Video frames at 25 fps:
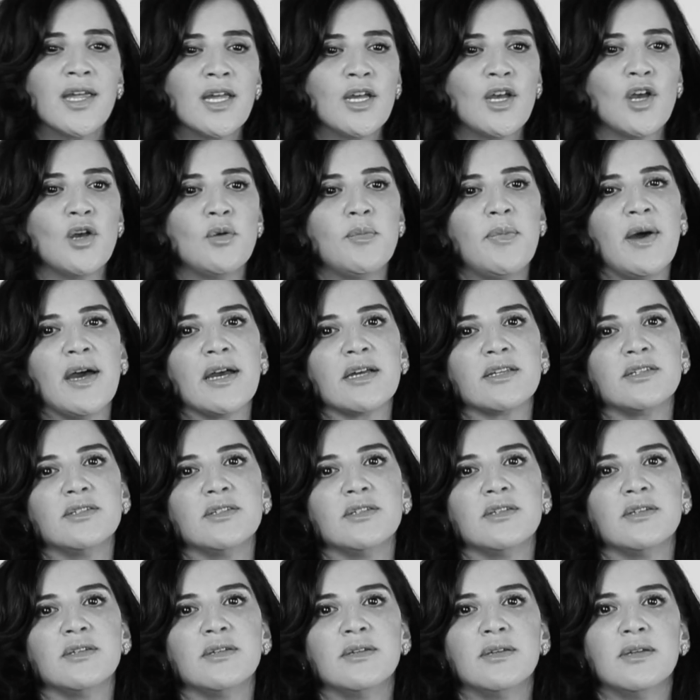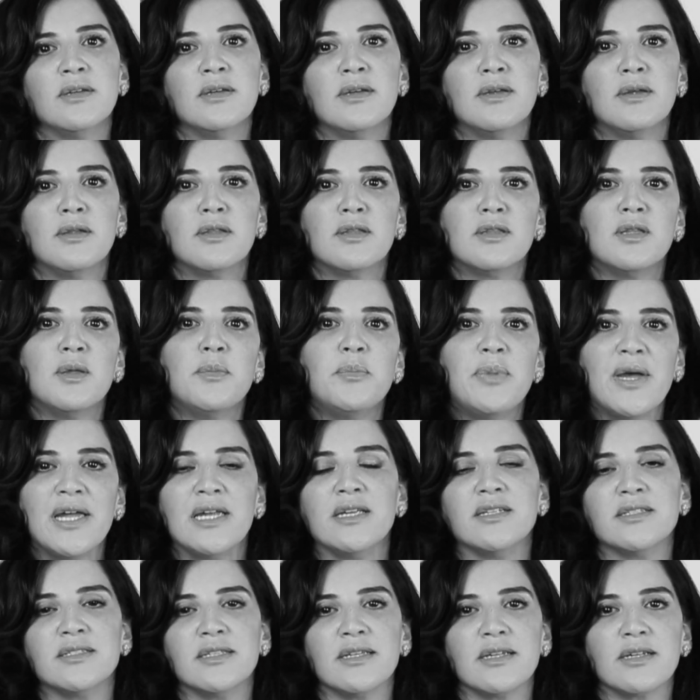and go back to the
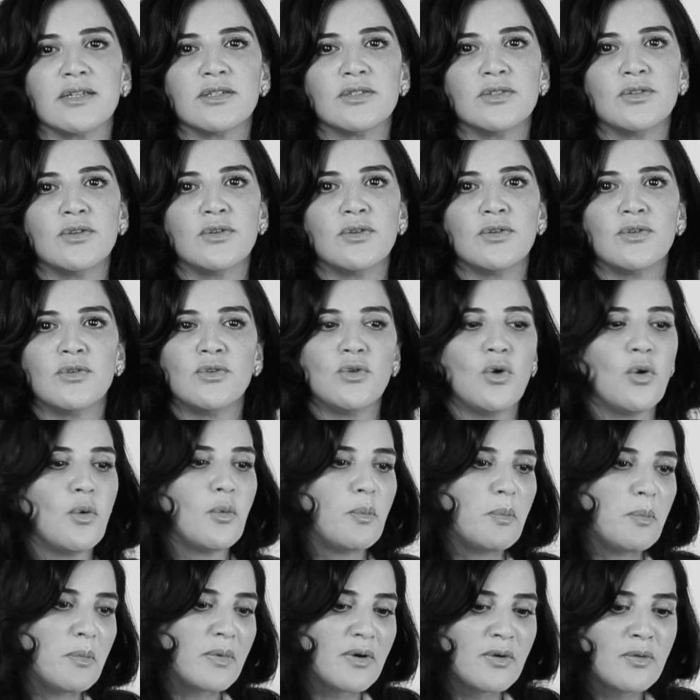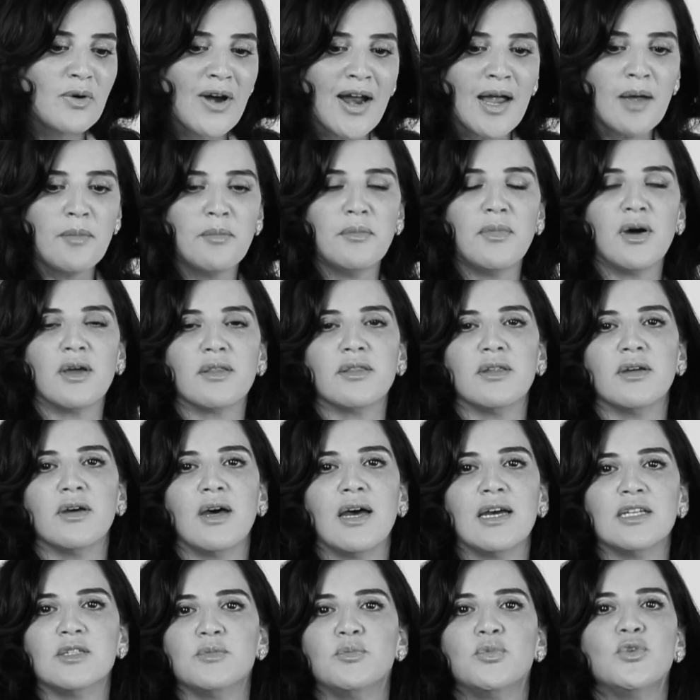basics. Your grandmother
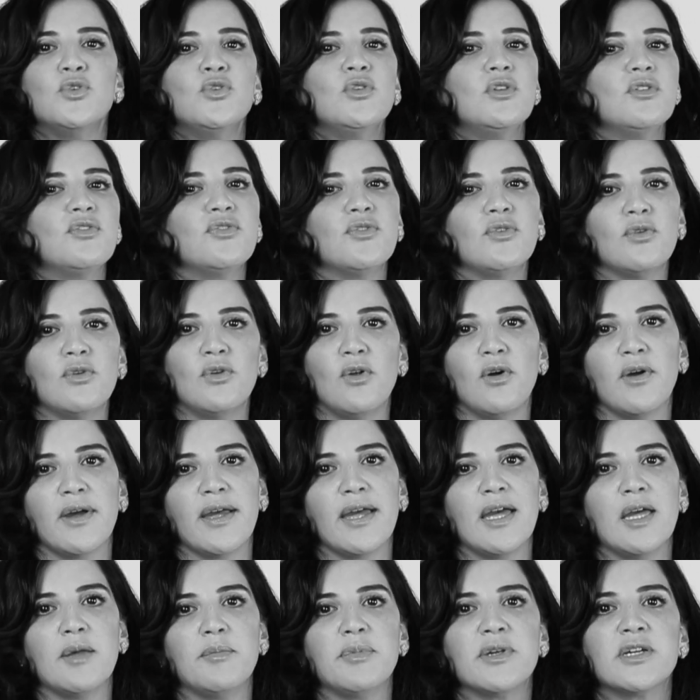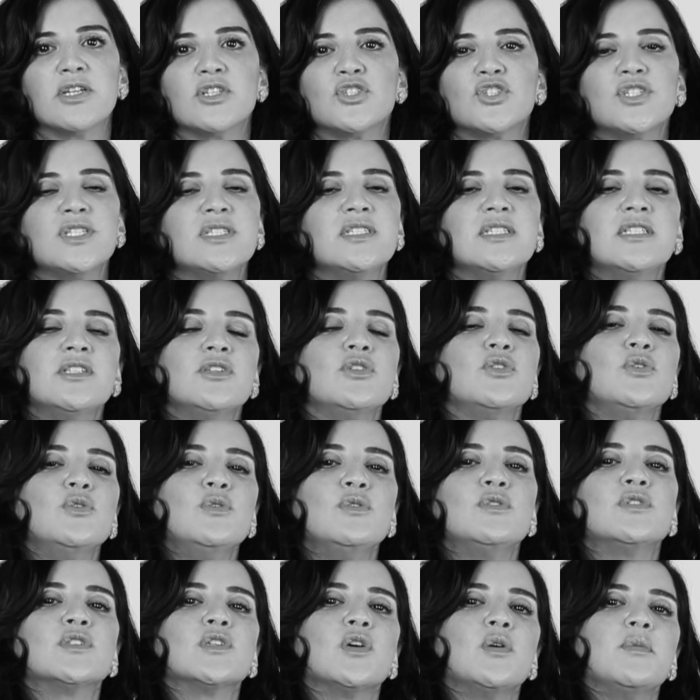has beautiful long hair because she didn't
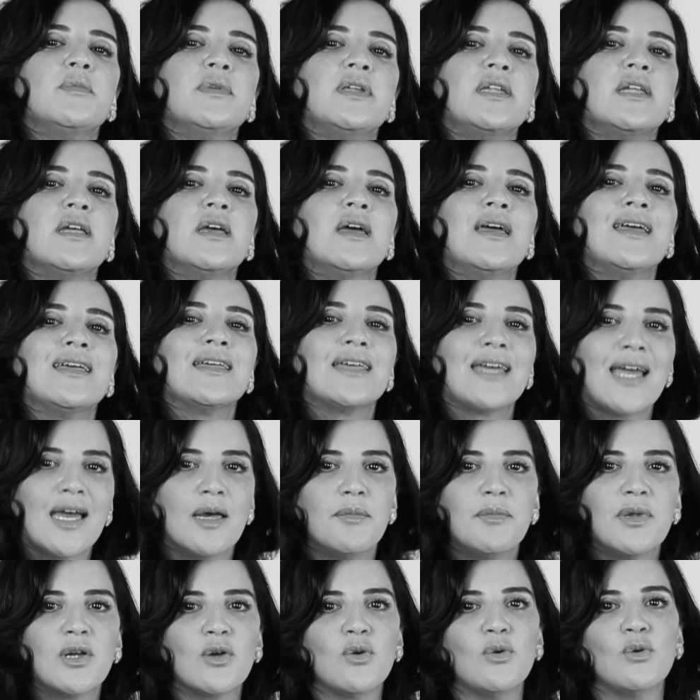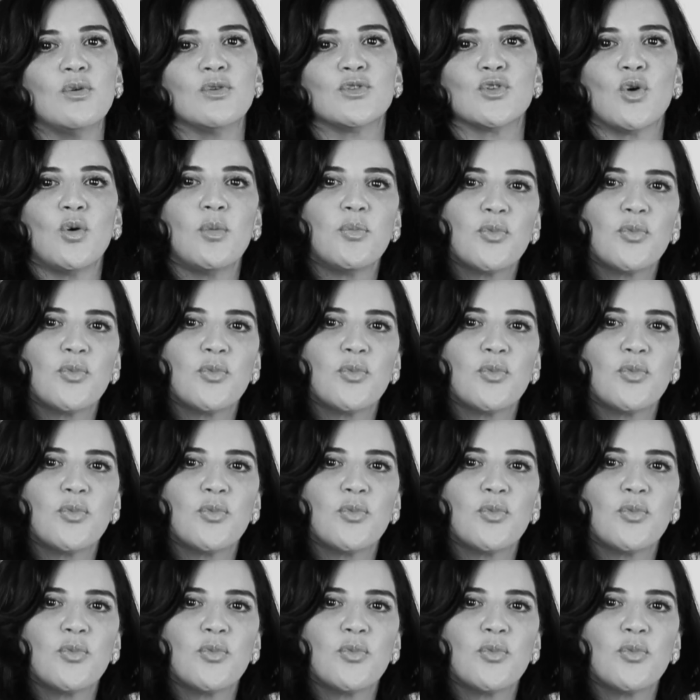use so many chemicals or